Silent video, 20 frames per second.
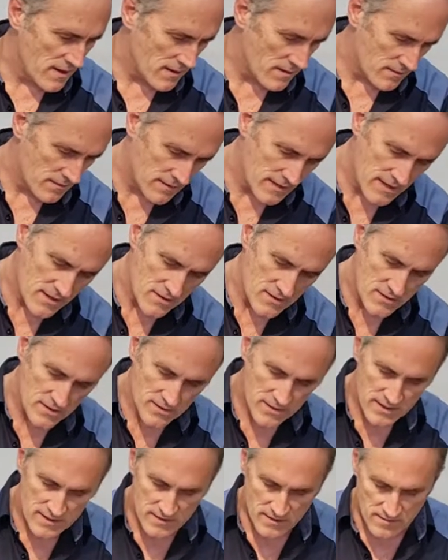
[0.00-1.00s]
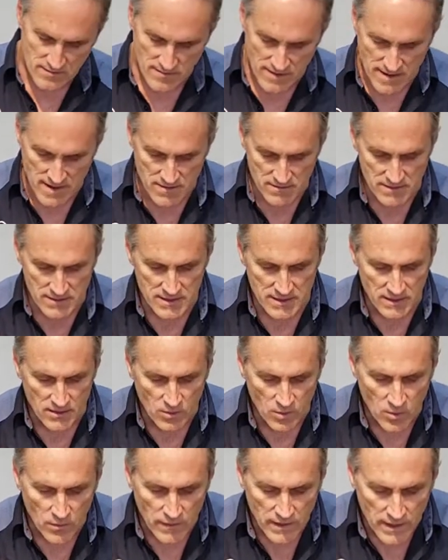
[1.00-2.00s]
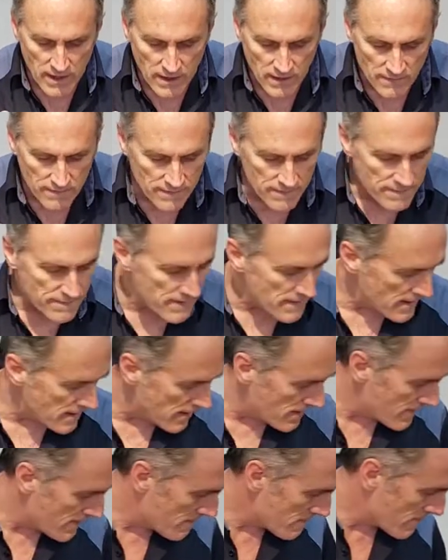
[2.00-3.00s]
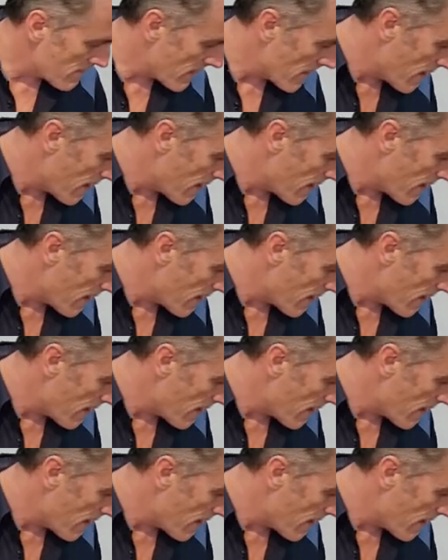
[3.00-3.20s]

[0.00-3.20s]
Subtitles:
knuckle here to hit the ground and hold that off there.